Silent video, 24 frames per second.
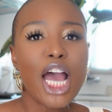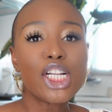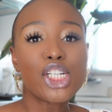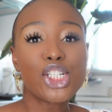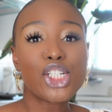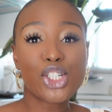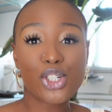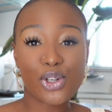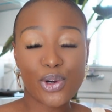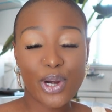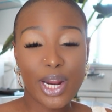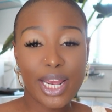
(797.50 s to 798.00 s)

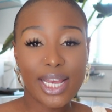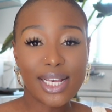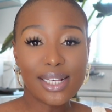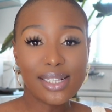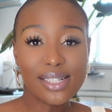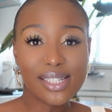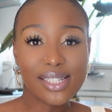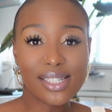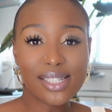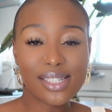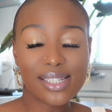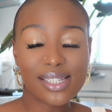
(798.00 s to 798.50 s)

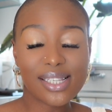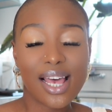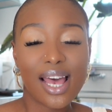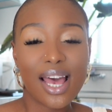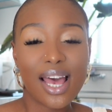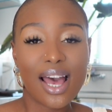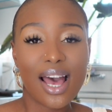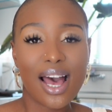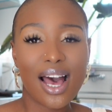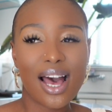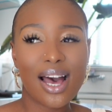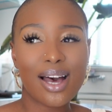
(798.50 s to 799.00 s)
Drinks.
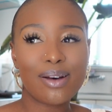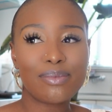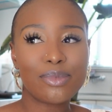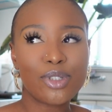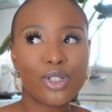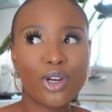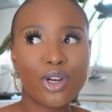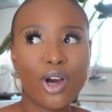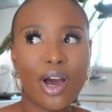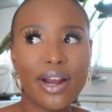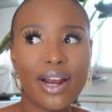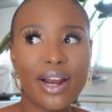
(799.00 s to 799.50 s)
You
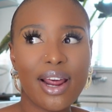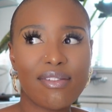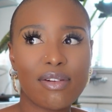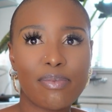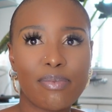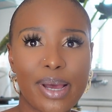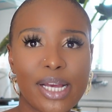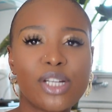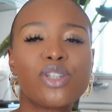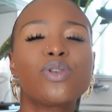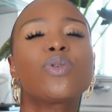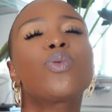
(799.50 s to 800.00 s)
can't have a
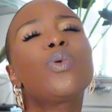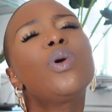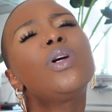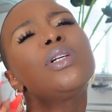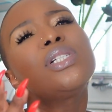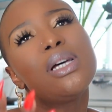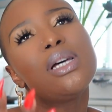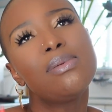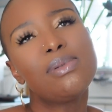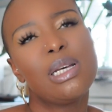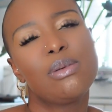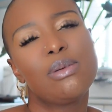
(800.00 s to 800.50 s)
bad drink. Well,
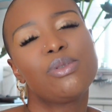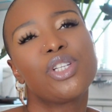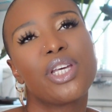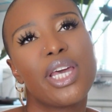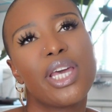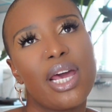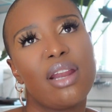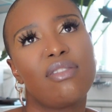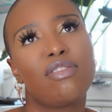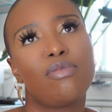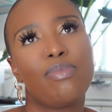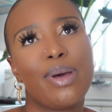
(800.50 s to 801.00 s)
sometimes you
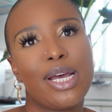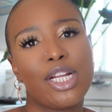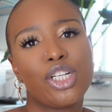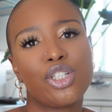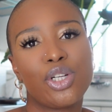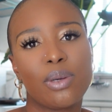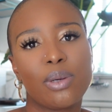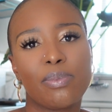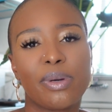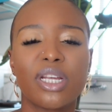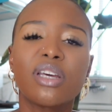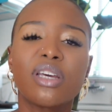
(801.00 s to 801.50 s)
can have a bad
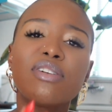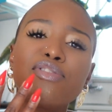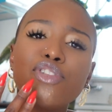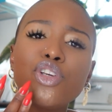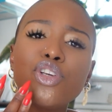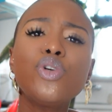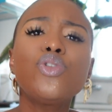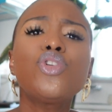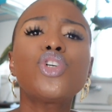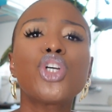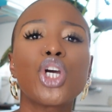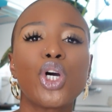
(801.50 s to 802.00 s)
drink, but if
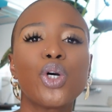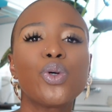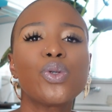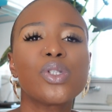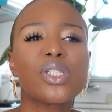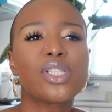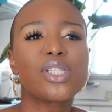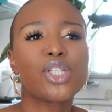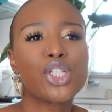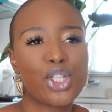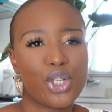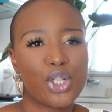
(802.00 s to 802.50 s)
you chose
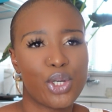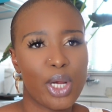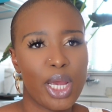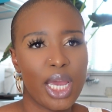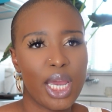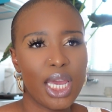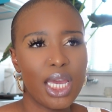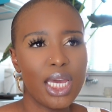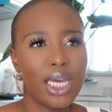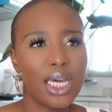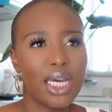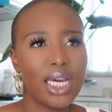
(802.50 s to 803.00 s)
the
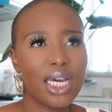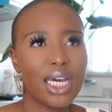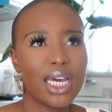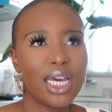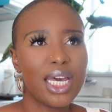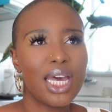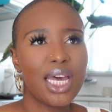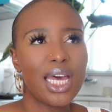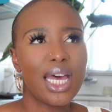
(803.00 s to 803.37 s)
drink,